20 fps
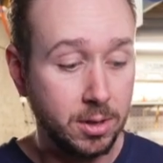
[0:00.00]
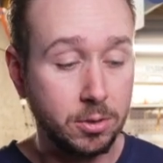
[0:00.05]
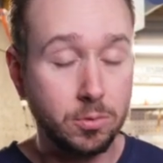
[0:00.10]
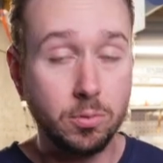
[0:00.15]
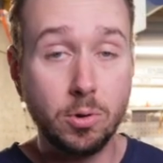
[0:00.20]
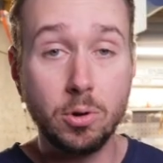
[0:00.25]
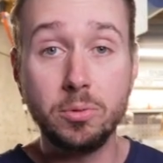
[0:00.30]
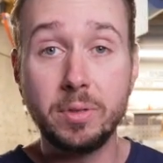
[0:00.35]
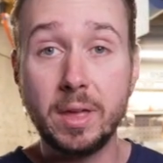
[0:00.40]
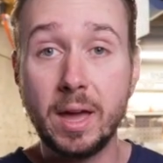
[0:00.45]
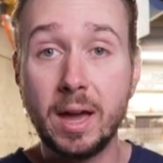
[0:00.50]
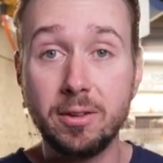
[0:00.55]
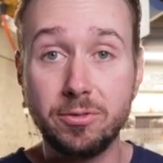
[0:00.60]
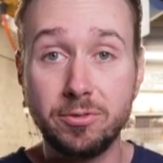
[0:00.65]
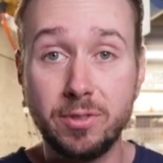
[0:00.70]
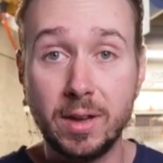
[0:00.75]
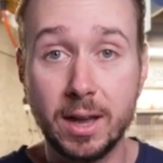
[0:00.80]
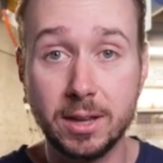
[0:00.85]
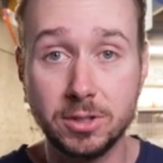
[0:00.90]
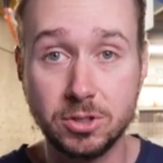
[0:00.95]
throw that
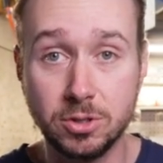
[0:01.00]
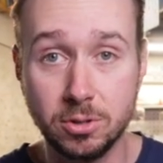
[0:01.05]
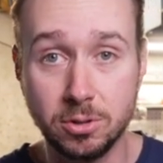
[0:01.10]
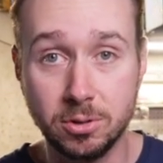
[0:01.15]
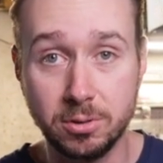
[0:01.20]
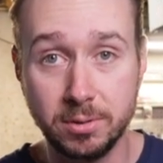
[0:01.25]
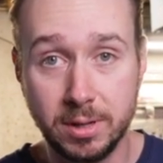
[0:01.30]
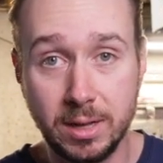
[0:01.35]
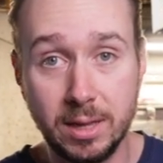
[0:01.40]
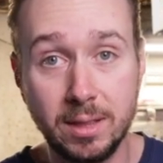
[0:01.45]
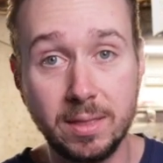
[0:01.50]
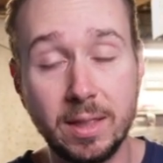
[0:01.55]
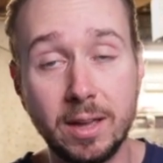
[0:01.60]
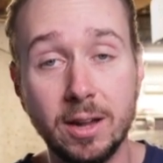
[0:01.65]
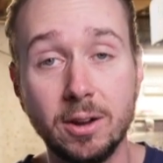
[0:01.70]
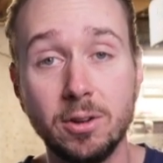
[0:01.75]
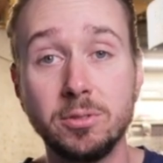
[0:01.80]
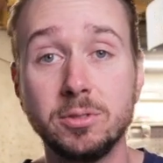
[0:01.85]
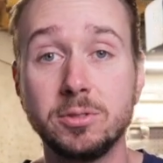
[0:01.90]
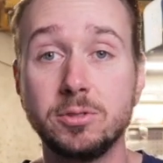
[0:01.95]
fastener in there.